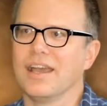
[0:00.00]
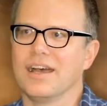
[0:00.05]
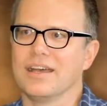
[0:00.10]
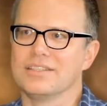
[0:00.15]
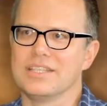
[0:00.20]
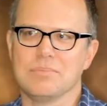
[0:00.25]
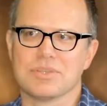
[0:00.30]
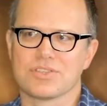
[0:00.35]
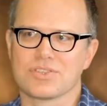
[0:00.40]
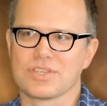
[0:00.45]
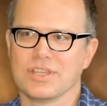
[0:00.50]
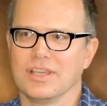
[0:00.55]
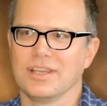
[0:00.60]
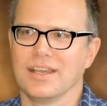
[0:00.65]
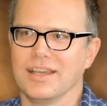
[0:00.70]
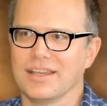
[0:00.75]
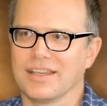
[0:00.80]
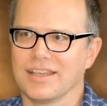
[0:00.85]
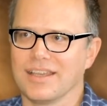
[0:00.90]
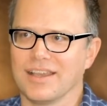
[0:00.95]
Demons
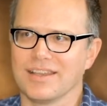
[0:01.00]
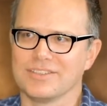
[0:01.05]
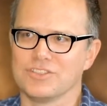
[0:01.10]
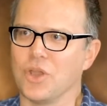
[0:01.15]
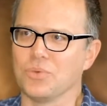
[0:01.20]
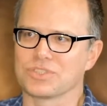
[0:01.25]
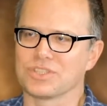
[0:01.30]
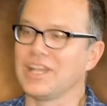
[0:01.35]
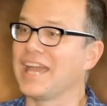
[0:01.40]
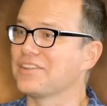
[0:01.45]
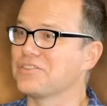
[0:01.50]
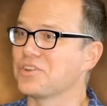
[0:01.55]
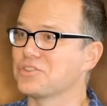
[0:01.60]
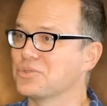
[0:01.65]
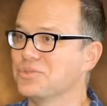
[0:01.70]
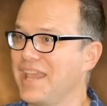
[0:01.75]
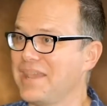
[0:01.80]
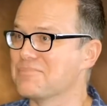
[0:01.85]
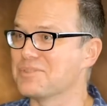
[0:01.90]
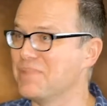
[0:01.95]
don't like their true
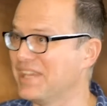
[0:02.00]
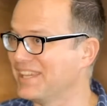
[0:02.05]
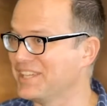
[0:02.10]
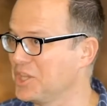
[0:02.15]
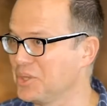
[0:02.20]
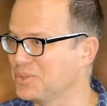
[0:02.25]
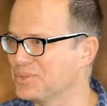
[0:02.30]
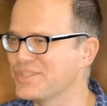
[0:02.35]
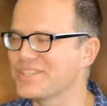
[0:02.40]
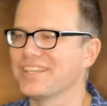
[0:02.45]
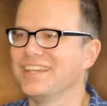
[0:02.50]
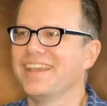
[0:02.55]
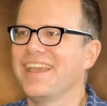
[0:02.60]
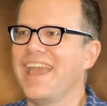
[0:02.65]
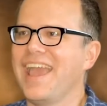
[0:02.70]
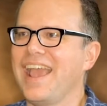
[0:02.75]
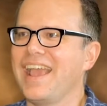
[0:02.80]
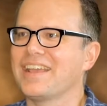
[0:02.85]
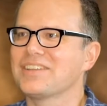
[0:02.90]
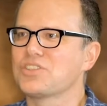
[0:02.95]
names being used.
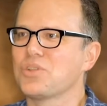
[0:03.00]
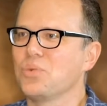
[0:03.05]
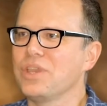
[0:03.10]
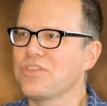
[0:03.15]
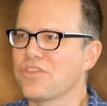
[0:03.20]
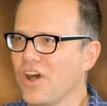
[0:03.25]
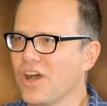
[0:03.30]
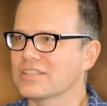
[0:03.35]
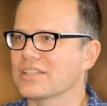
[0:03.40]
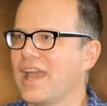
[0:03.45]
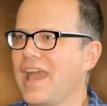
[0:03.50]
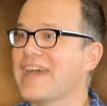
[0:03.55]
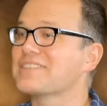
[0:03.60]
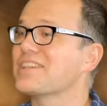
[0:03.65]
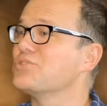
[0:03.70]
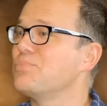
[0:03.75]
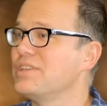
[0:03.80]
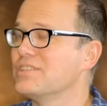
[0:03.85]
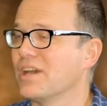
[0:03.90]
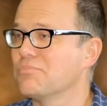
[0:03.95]
And so we thought, as has
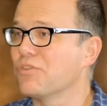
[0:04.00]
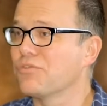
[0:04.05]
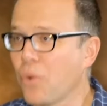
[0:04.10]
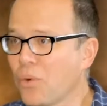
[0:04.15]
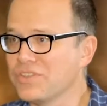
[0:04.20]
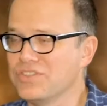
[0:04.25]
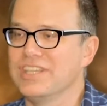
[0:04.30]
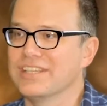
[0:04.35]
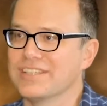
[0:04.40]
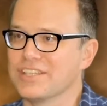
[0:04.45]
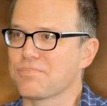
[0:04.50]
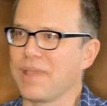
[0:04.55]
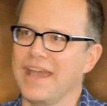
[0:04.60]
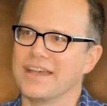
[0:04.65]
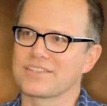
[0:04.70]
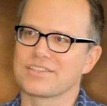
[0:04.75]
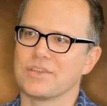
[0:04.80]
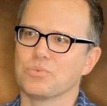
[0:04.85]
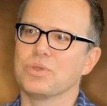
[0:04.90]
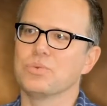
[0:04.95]
been done before in D&D's
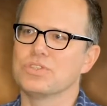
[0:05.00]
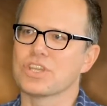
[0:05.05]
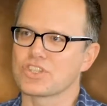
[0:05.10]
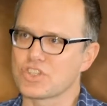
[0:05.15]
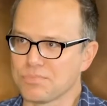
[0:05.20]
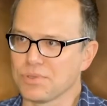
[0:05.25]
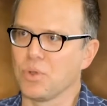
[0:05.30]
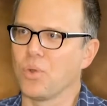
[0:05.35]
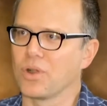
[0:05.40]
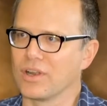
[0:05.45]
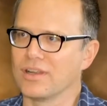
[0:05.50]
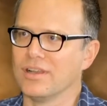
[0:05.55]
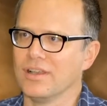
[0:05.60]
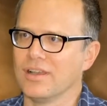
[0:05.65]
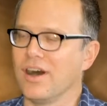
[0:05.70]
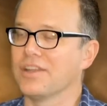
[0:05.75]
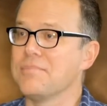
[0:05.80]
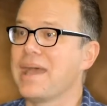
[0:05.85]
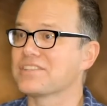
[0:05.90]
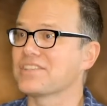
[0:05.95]
past, that we would explore
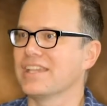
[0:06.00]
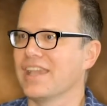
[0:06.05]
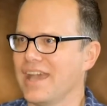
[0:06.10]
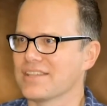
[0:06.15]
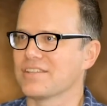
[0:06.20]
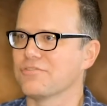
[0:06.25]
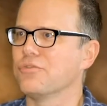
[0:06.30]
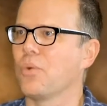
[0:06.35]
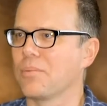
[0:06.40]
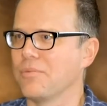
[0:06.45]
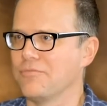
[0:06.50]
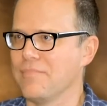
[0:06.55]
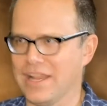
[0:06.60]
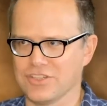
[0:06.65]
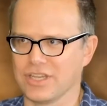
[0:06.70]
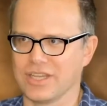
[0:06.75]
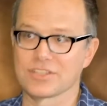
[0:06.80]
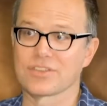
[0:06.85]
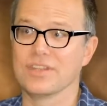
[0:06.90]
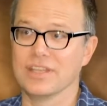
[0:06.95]
Onomancy as a form of
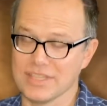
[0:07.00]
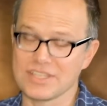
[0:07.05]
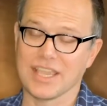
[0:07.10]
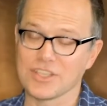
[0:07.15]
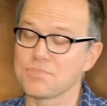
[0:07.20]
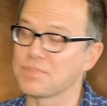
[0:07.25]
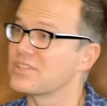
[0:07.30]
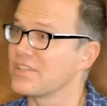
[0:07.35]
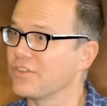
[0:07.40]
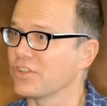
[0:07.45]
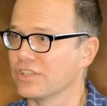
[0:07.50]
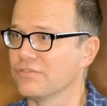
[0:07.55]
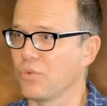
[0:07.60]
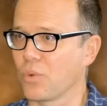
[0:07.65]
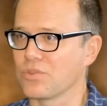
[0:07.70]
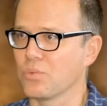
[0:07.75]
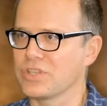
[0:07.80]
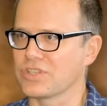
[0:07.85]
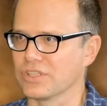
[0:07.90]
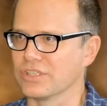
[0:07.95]
magic, and in this case specifically for
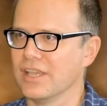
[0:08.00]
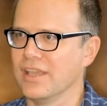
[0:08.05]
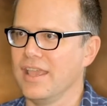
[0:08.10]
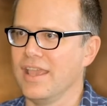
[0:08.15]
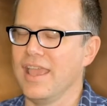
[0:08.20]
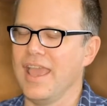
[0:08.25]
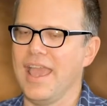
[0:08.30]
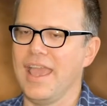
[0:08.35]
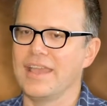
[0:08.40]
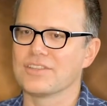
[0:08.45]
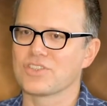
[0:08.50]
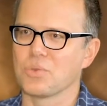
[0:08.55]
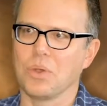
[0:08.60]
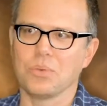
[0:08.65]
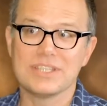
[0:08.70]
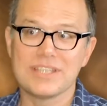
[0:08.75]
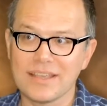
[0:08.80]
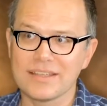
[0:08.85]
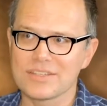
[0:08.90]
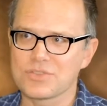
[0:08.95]
the wizard. And so what we
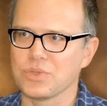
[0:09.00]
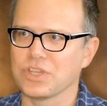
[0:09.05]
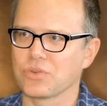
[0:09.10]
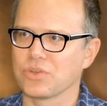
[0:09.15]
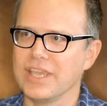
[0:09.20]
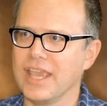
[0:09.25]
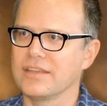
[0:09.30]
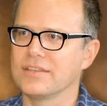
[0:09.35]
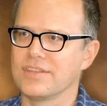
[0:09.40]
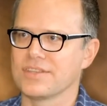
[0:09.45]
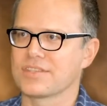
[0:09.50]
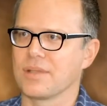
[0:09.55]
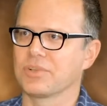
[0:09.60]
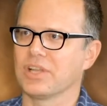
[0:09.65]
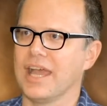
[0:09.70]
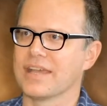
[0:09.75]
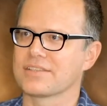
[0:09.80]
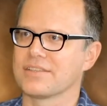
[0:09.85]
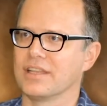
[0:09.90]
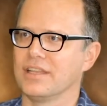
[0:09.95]
did is we created this
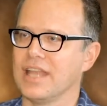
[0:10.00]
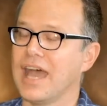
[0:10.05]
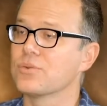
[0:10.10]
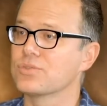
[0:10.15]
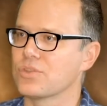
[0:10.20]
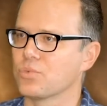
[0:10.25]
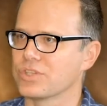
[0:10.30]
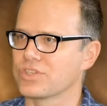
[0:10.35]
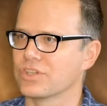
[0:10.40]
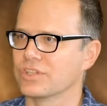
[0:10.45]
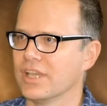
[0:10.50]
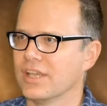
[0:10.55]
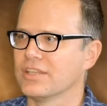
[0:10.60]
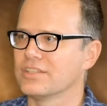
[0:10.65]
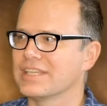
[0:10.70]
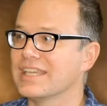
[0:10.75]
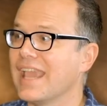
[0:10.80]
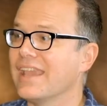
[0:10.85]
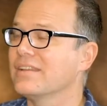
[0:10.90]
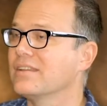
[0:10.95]
subclass that allows the wizard to
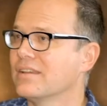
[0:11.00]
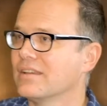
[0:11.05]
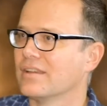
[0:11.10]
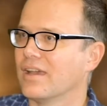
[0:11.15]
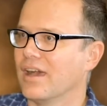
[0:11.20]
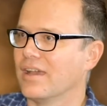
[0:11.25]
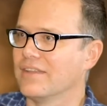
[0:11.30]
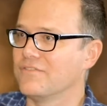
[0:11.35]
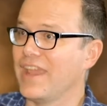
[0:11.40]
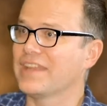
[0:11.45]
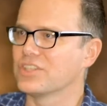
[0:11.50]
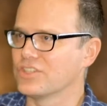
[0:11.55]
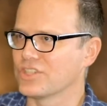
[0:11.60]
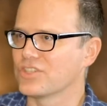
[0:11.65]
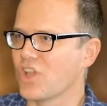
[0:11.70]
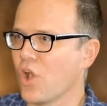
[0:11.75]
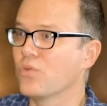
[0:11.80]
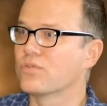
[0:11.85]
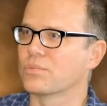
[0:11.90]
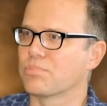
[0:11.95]
gain advantages
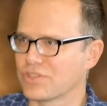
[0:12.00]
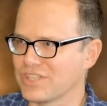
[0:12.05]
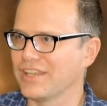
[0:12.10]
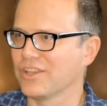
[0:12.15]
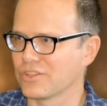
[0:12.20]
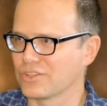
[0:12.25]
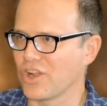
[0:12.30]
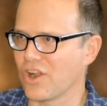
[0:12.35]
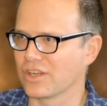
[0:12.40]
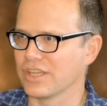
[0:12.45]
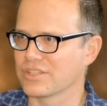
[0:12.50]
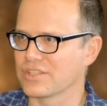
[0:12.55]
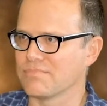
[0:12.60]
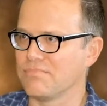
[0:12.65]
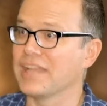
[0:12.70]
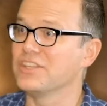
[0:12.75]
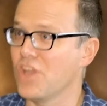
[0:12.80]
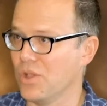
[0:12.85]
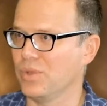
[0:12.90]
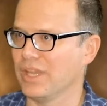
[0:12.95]
over particular targets by
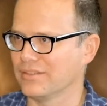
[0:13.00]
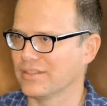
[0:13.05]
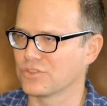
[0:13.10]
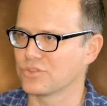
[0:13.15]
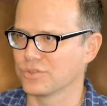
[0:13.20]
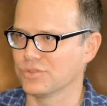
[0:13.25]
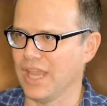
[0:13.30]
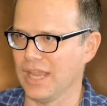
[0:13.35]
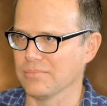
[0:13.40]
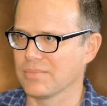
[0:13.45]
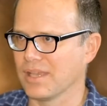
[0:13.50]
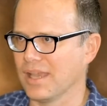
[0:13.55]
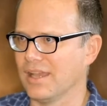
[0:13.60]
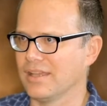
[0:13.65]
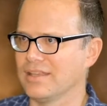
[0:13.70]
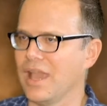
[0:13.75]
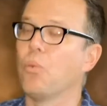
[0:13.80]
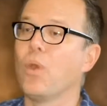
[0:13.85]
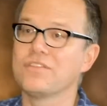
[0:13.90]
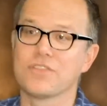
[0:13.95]
knowing their true name.
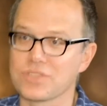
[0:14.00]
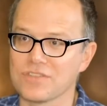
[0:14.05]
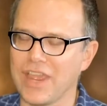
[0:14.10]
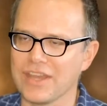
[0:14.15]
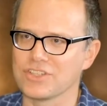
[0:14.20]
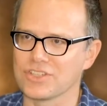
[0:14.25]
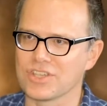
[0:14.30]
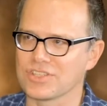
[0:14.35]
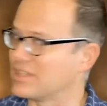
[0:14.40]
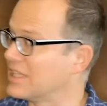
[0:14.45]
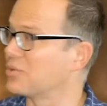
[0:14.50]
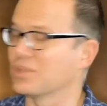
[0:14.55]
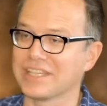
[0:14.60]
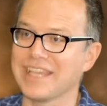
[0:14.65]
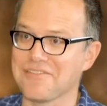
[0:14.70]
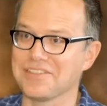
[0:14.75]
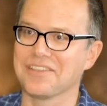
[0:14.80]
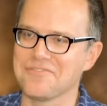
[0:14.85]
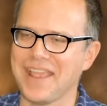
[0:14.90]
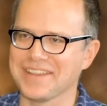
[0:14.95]
Now, one of those advantages is literally
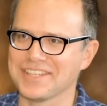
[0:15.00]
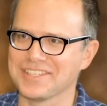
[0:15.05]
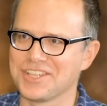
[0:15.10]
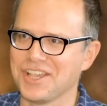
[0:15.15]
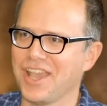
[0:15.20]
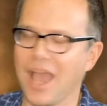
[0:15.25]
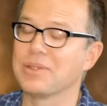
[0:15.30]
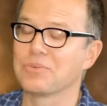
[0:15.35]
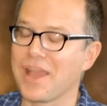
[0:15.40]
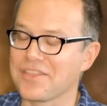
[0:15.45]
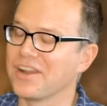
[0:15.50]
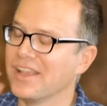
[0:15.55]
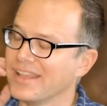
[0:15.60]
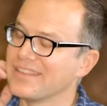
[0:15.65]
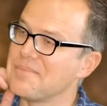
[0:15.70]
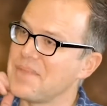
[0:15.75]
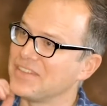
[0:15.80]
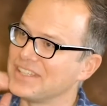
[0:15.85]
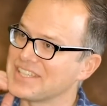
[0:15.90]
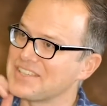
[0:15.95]
having advantage, them
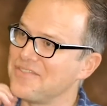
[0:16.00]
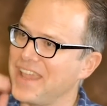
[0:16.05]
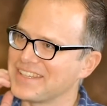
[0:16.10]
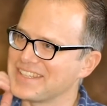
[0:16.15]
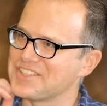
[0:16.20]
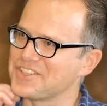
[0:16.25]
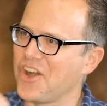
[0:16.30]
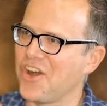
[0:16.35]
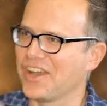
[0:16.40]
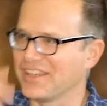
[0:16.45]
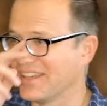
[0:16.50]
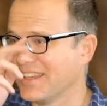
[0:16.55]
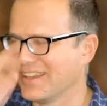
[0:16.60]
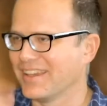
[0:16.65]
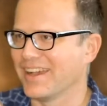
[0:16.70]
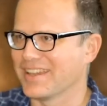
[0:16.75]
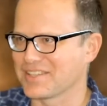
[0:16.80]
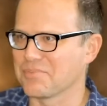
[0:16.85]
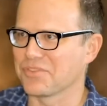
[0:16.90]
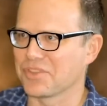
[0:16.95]
having disadvantage on
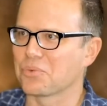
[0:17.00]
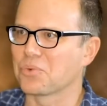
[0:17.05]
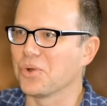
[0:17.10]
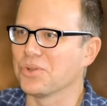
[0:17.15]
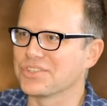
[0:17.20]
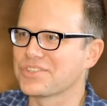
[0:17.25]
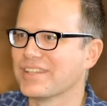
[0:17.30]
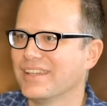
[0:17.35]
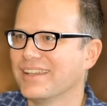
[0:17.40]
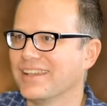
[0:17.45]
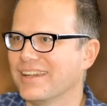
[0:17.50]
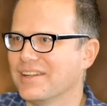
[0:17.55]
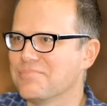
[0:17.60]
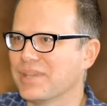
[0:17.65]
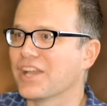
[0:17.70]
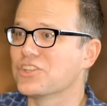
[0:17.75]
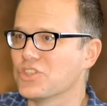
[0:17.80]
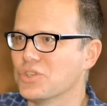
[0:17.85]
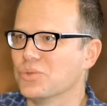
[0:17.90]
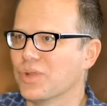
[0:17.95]
some of their rolls
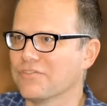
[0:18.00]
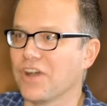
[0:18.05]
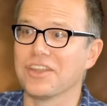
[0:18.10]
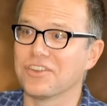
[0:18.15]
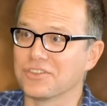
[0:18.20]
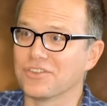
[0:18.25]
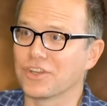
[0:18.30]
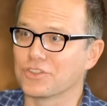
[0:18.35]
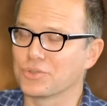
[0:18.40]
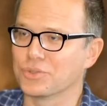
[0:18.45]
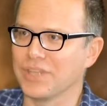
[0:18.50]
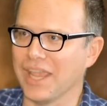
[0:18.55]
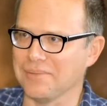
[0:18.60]
because you have uttered their true name.